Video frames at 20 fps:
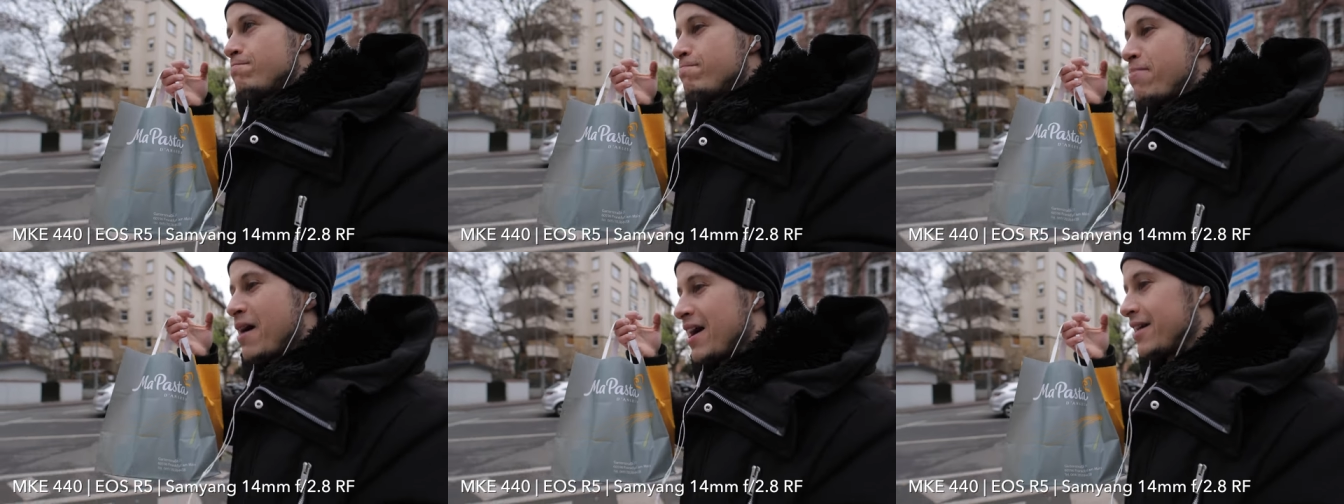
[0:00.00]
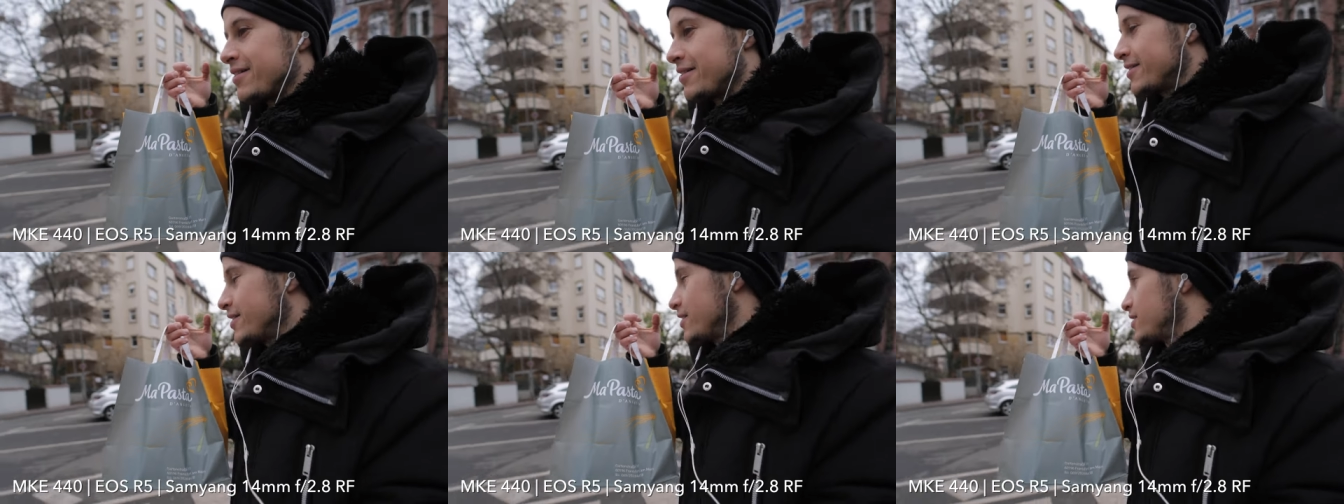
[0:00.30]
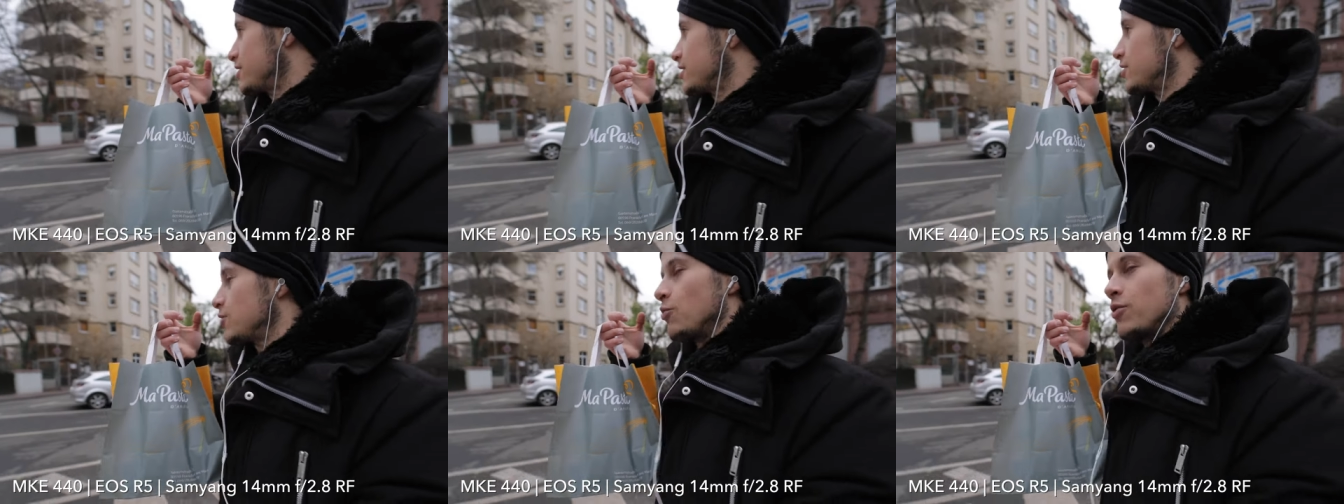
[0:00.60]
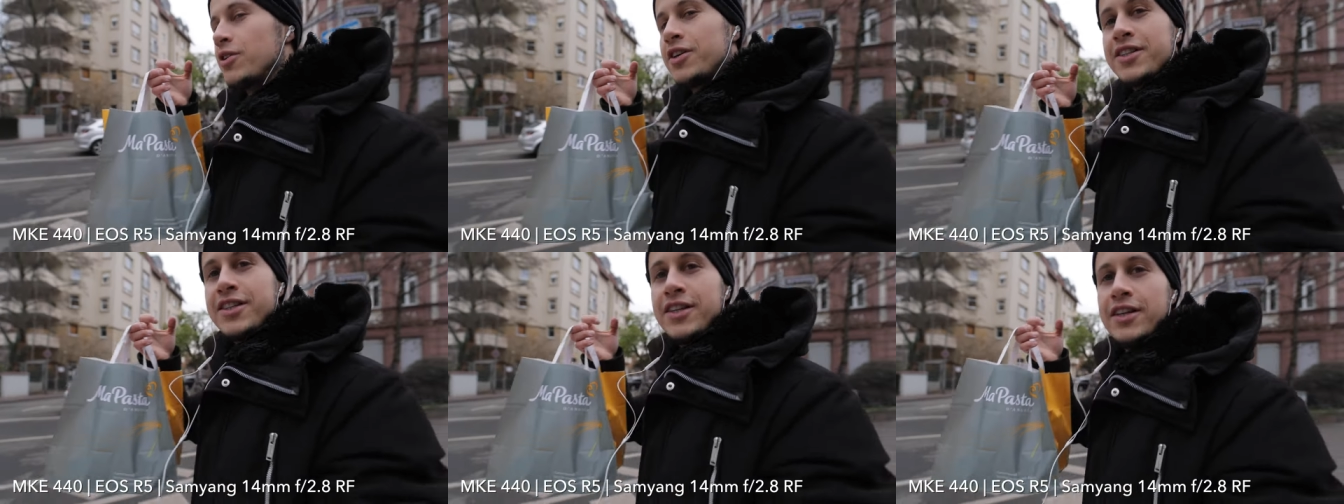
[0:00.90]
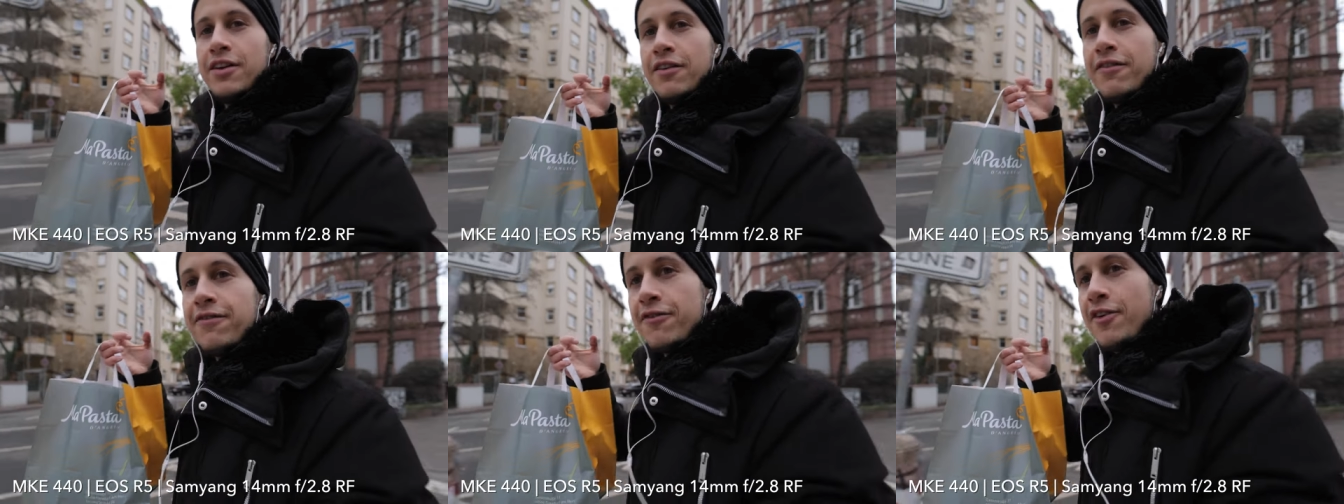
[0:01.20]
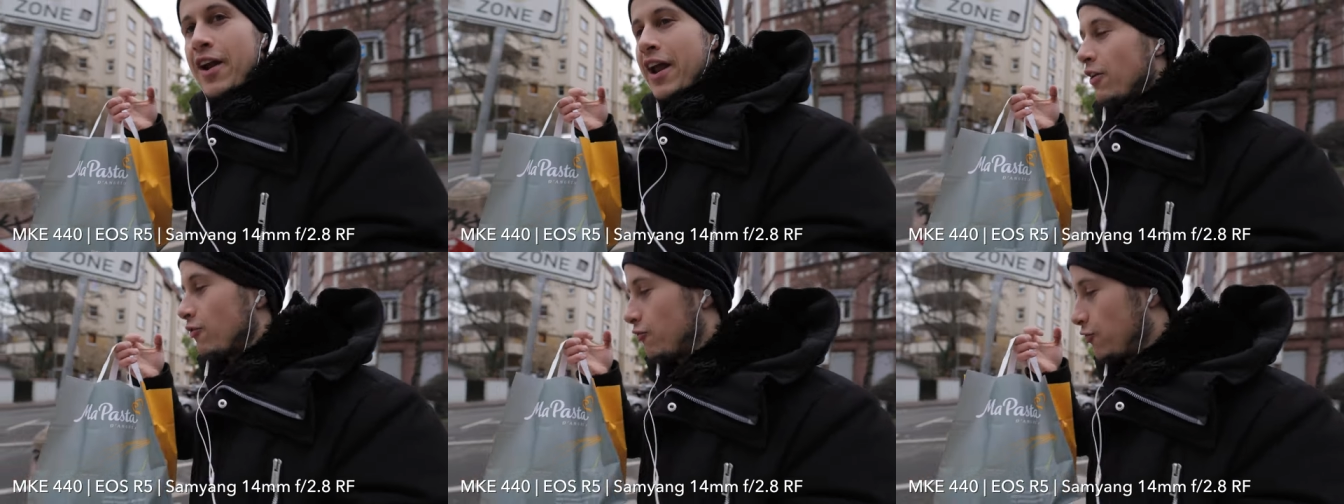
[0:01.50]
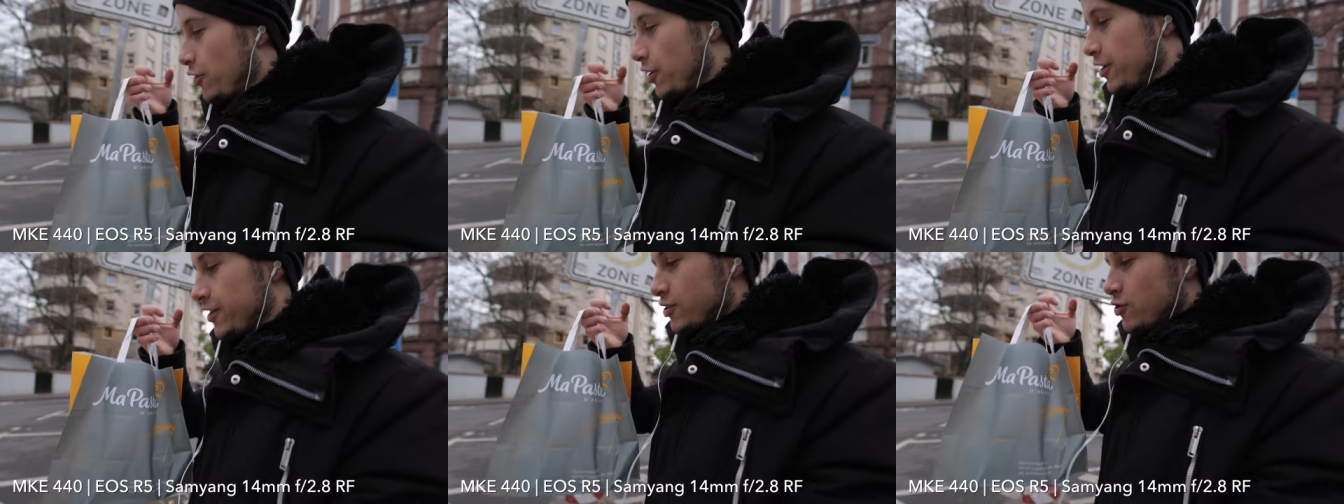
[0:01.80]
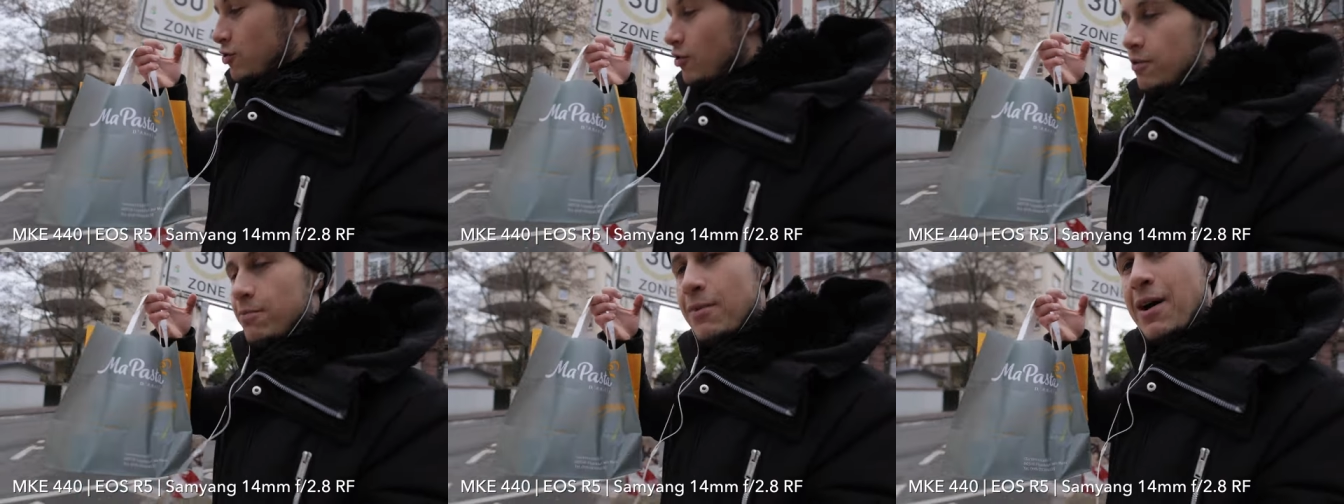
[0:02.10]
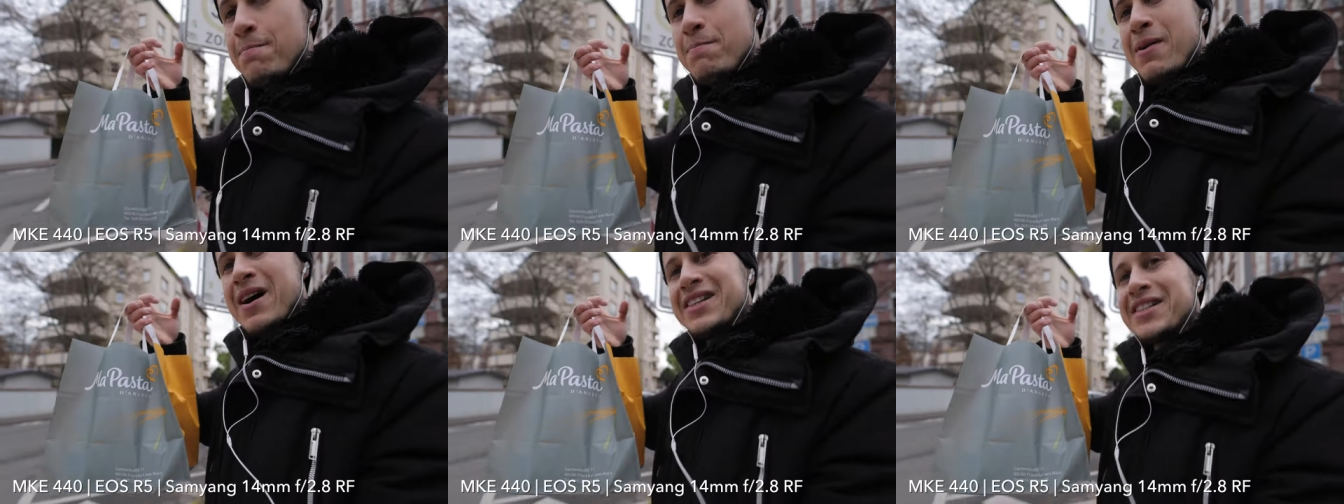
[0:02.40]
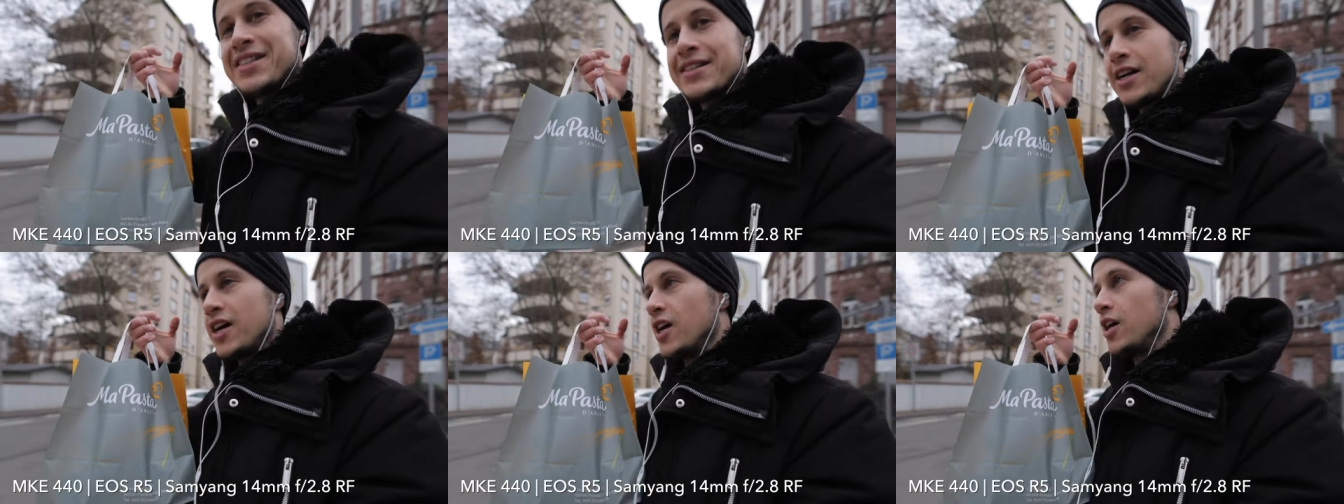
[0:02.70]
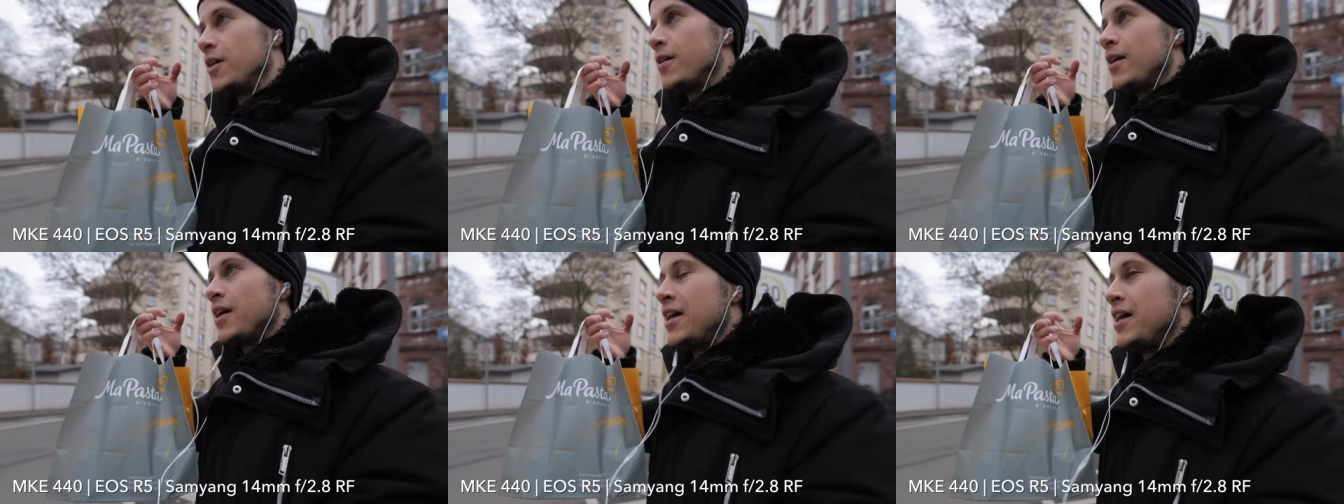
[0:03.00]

pasta stores in Frankfurt. It's called Ma Pasta.